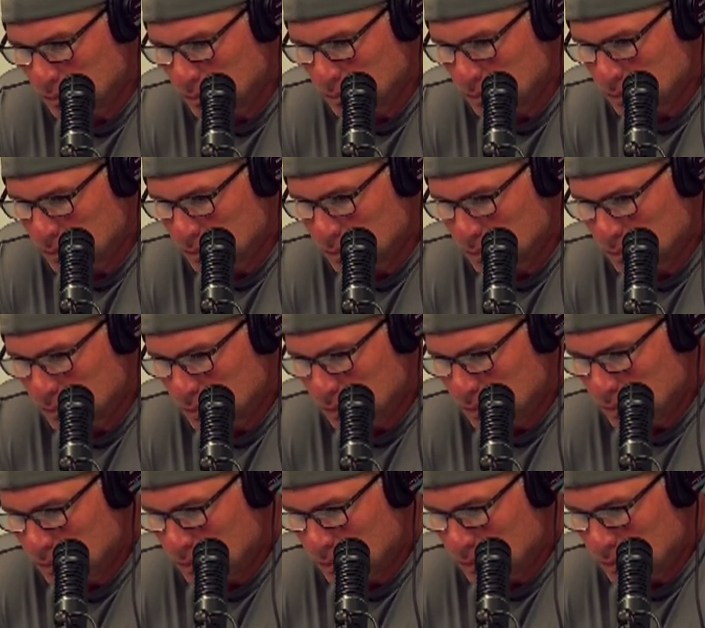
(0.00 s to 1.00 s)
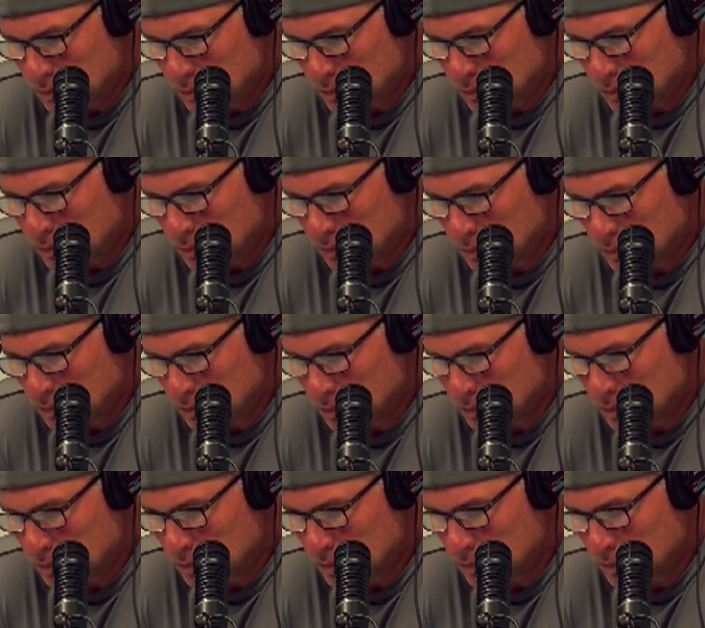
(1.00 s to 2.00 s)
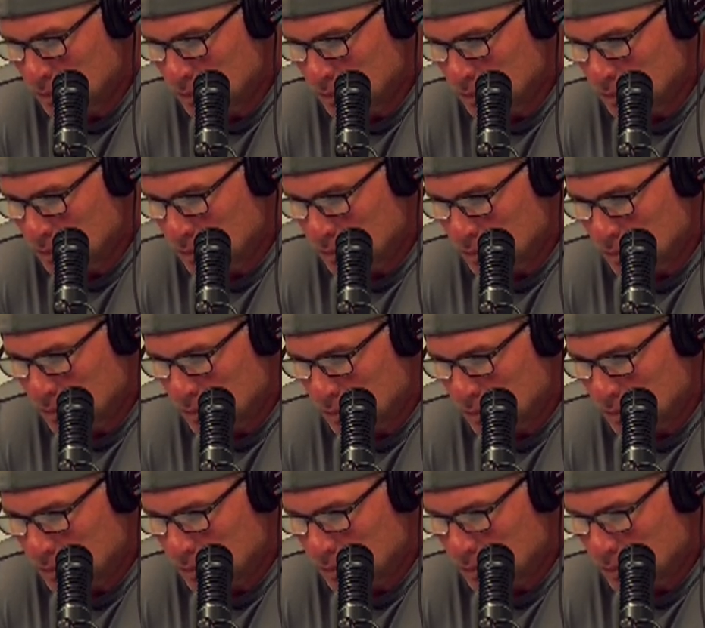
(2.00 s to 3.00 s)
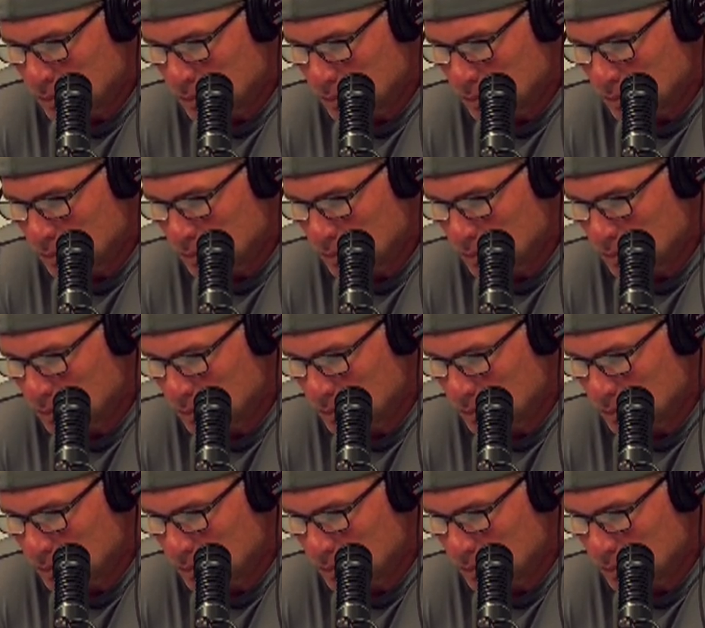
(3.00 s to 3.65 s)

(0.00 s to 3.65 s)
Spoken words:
No words are spoken by the person on screen.